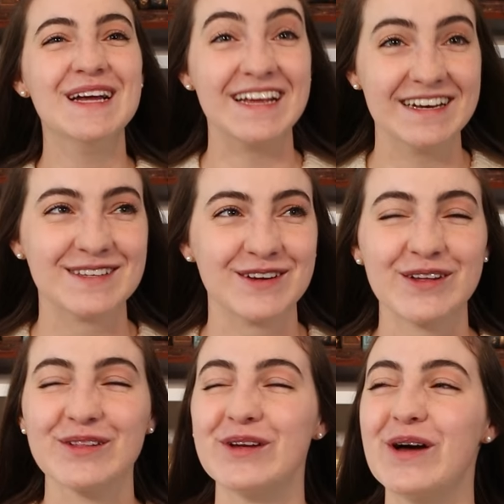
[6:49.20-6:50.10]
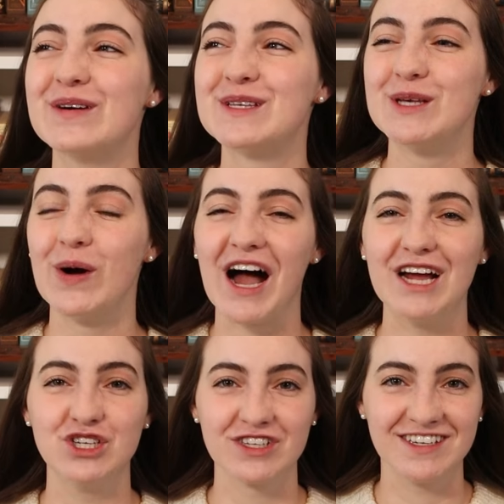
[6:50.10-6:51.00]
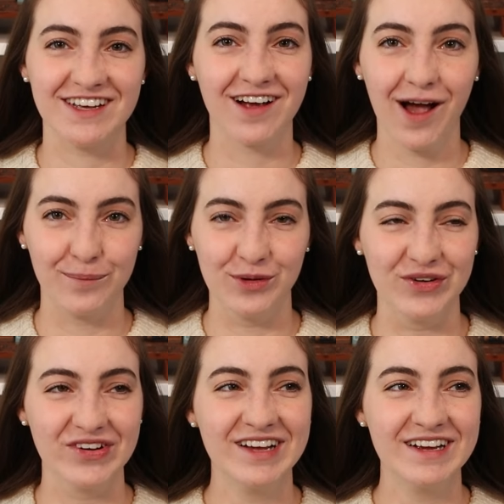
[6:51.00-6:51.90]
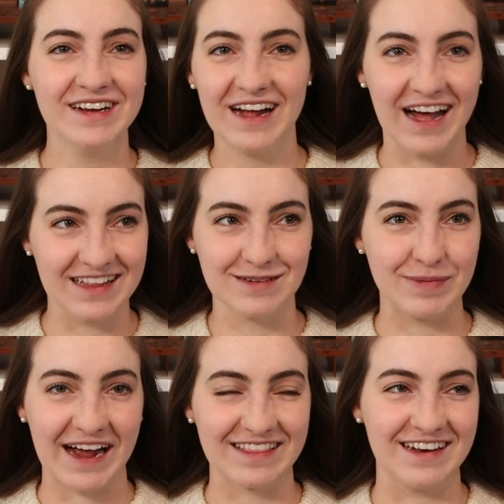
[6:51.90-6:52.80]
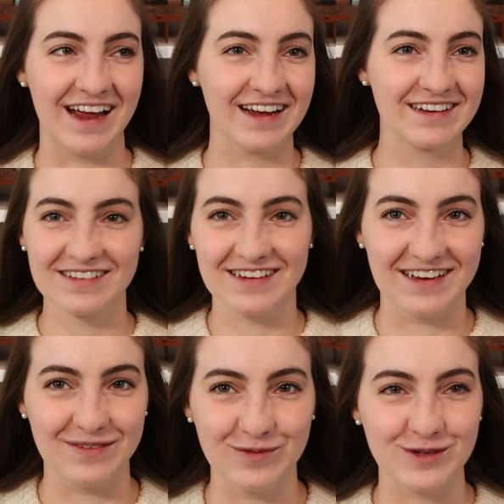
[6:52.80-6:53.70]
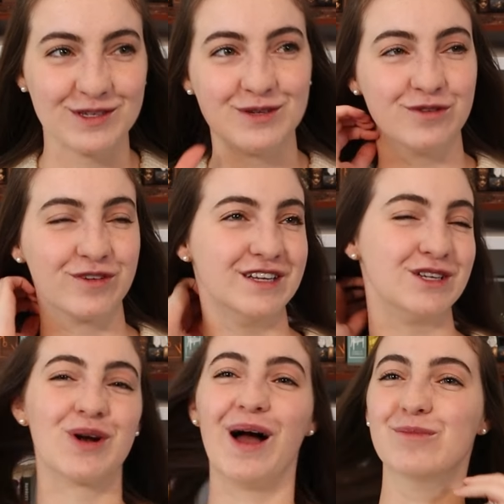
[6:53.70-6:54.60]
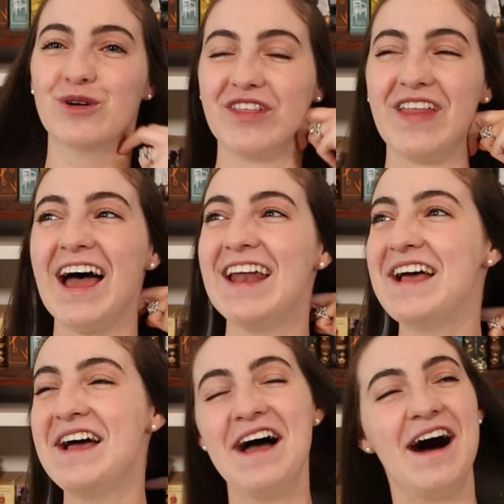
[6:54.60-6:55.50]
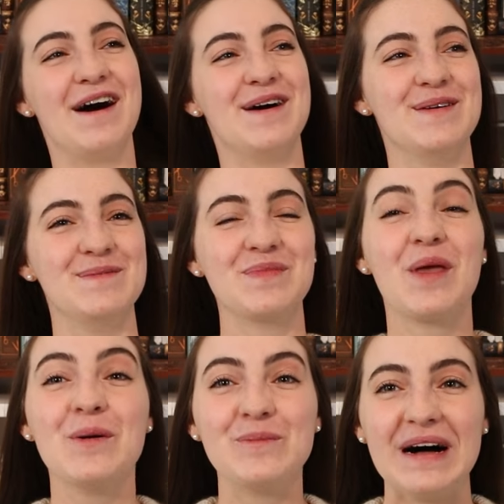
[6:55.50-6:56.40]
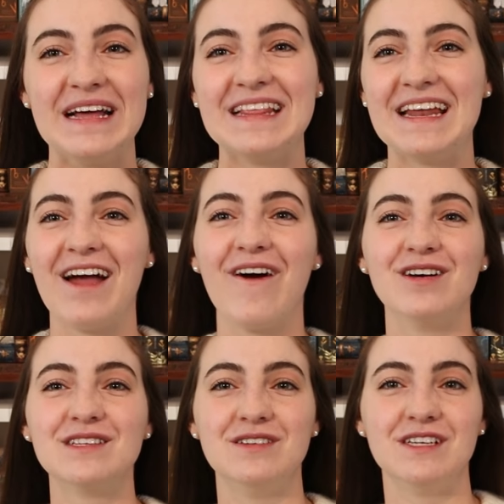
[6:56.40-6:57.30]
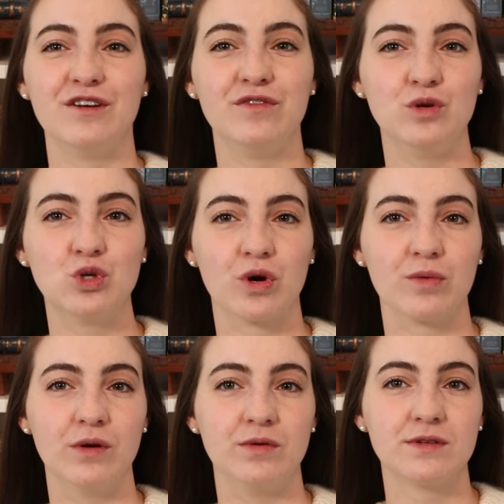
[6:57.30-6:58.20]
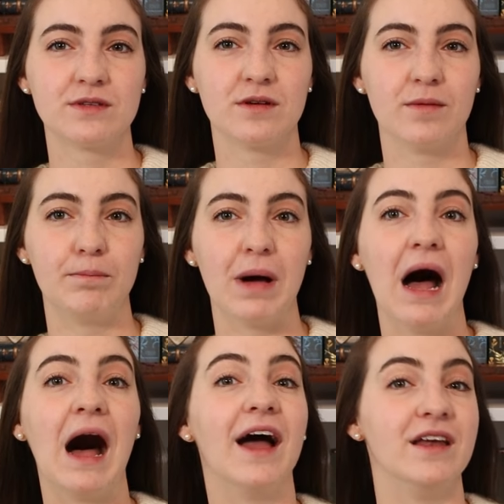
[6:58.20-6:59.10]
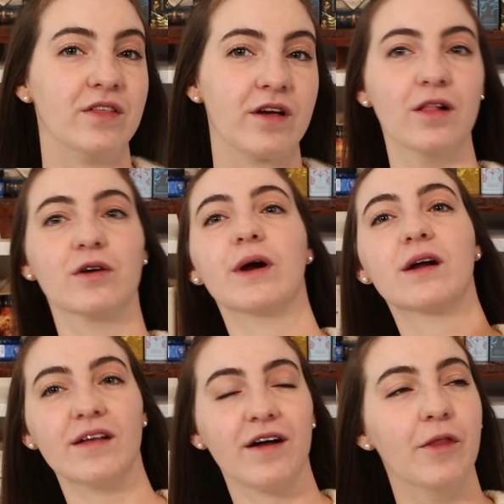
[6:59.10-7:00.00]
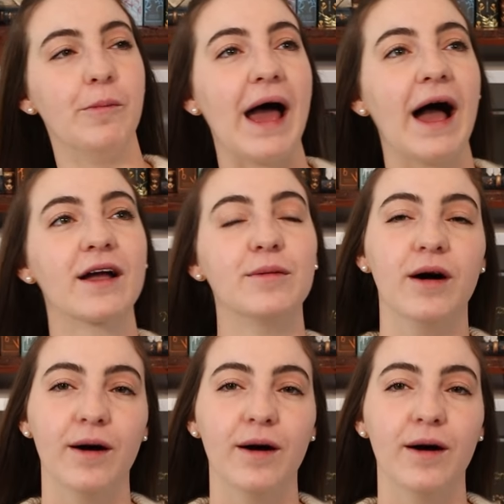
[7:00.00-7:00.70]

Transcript: in a circular yoke. So I just did a couple at the back of the neck and was too afraid to try more than that. But then I also did a few short rows behind the colorwork, like on the back,